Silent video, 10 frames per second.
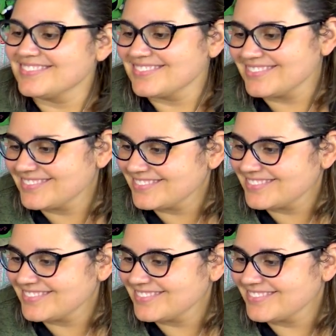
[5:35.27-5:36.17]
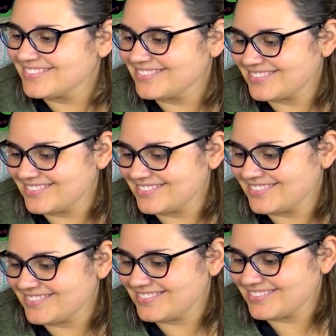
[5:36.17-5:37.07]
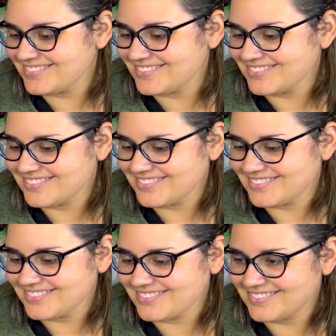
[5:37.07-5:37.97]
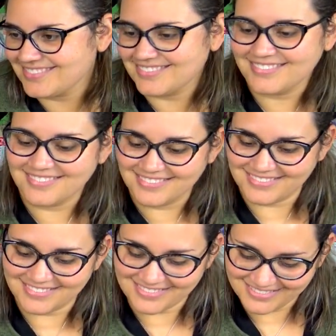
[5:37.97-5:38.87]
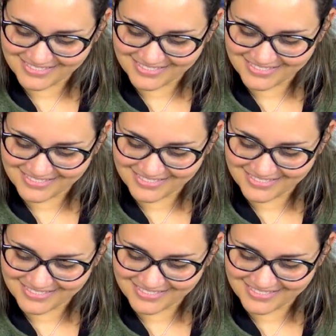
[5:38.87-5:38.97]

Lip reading: (silent)